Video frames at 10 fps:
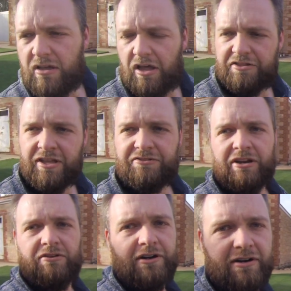I think they
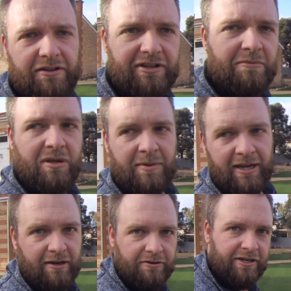say ryegrass can be a bit
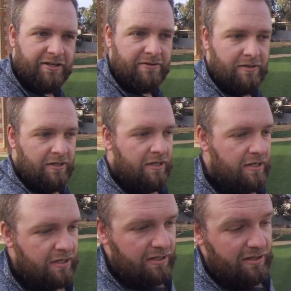hungry, and
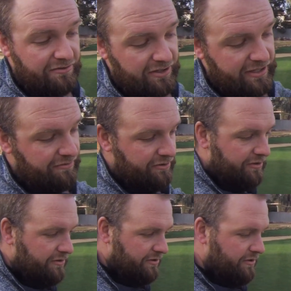like I said, that's
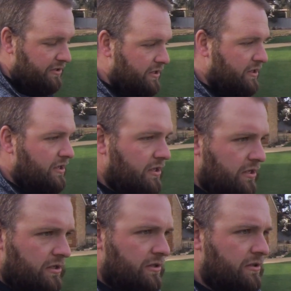only the
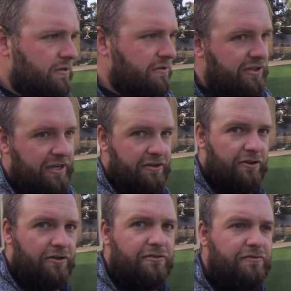second
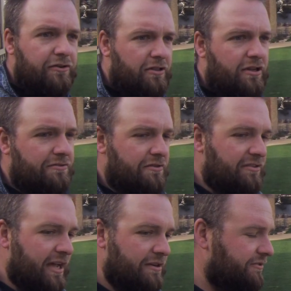dose of fertiliser it's
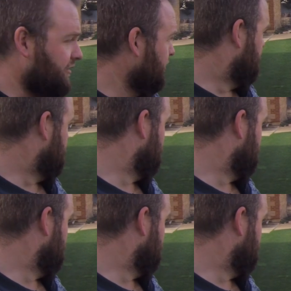had, so